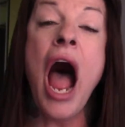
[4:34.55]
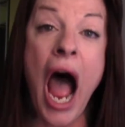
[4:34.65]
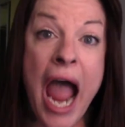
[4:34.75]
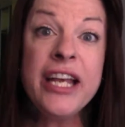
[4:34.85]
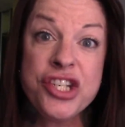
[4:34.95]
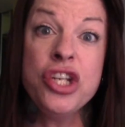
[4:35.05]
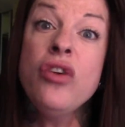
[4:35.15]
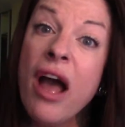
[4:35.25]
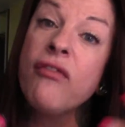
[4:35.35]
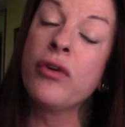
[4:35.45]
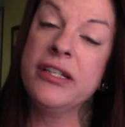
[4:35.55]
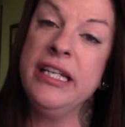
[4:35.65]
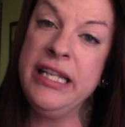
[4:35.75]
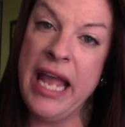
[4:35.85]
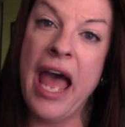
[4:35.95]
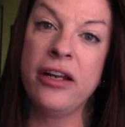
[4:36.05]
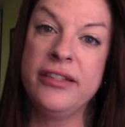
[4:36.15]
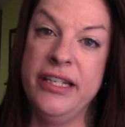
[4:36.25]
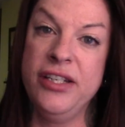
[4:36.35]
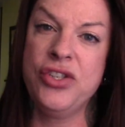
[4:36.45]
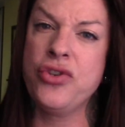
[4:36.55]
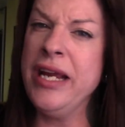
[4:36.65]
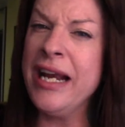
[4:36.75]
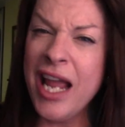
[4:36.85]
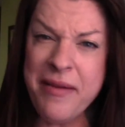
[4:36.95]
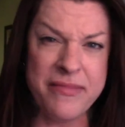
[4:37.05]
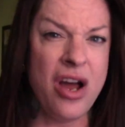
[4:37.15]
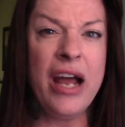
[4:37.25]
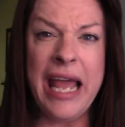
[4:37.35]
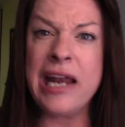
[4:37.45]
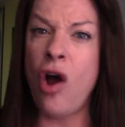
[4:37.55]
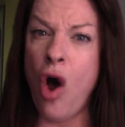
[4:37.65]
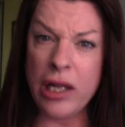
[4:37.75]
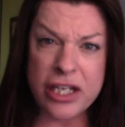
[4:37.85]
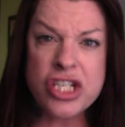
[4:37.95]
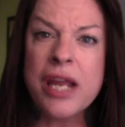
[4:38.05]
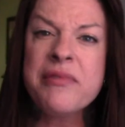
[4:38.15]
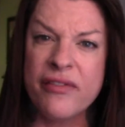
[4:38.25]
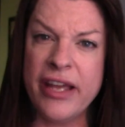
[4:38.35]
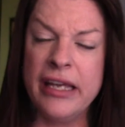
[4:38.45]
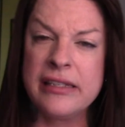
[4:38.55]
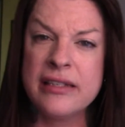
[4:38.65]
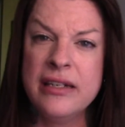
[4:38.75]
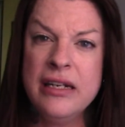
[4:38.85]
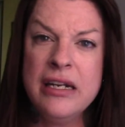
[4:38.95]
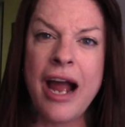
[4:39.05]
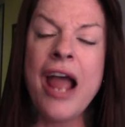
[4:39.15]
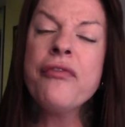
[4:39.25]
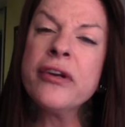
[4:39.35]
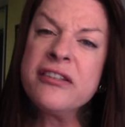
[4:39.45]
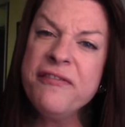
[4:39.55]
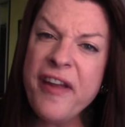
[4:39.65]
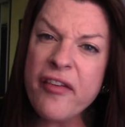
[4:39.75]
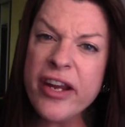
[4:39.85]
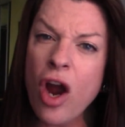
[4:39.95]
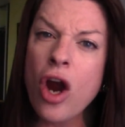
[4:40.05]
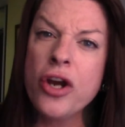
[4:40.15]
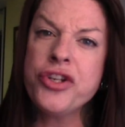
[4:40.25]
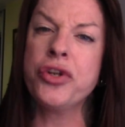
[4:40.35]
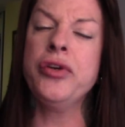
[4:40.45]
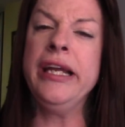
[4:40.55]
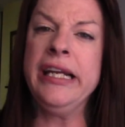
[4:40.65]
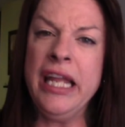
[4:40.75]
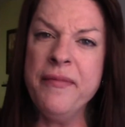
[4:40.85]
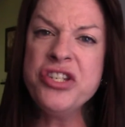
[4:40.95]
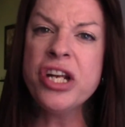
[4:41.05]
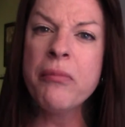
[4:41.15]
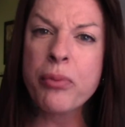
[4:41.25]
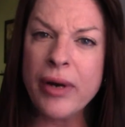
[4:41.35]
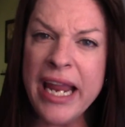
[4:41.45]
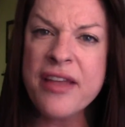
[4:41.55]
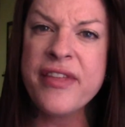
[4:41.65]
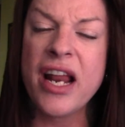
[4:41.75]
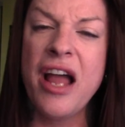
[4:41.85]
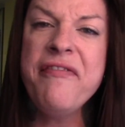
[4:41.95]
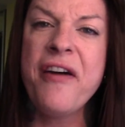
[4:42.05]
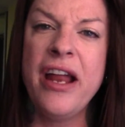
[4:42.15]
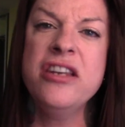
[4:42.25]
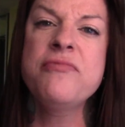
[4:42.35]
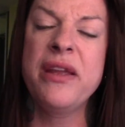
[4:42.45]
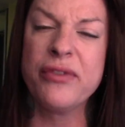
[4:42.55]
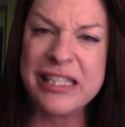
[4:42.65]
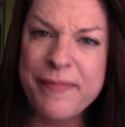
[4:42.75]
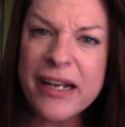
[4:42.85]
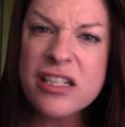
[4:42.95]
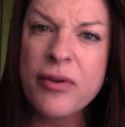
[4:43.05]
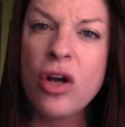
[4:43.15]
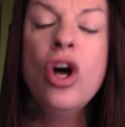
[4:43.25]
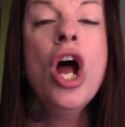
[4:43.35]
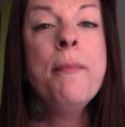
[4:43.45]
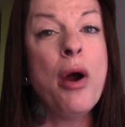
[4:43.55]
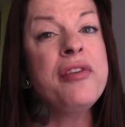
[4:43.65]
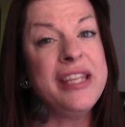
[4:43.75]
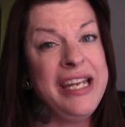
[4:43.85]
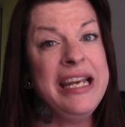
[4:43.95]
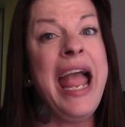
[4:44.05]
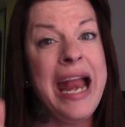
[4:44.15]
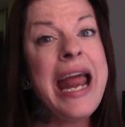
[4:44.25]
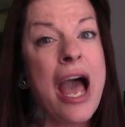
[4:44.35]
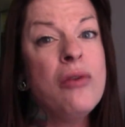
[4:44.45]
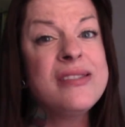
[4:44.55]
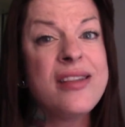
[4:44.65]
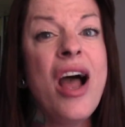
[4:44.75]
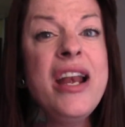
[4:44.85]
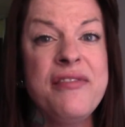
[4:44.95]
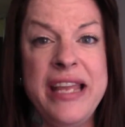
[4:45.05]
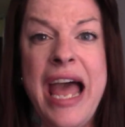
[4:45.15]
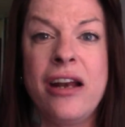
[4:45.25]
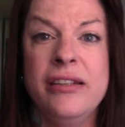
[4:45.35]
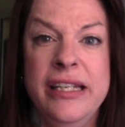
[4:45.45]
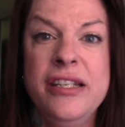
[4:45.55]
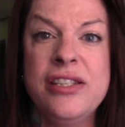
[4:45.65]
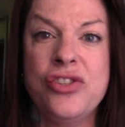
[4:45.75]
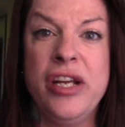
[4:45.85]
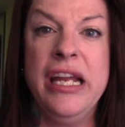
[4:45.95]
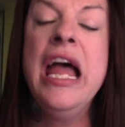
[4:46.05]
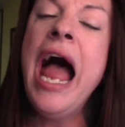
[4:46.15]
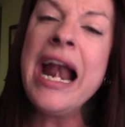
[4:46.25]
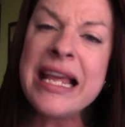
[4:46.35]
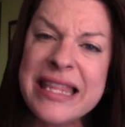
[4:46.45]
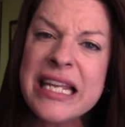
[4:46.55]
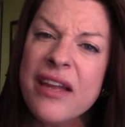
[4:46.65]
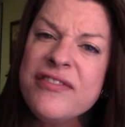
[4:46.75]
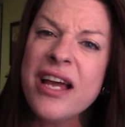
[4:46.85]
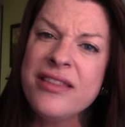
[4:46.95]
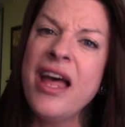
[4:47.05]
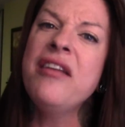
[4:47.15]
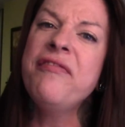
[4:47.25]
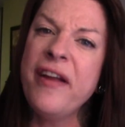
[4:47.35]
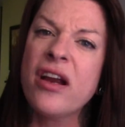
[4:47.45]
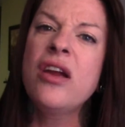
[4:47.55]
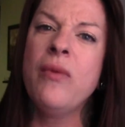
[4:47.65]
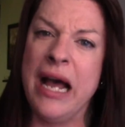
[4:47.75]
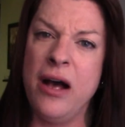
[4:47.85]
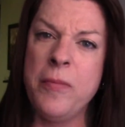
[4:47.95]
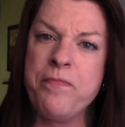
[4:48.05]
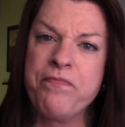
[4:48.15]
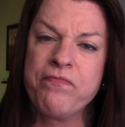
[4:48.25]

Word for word: I too have worked in the adult industry and I am not at all ashamed of it. I've worked very hard to create an image and a brand that I find to be respectable, both in and outside of the adult industry. And I think I've done that very well.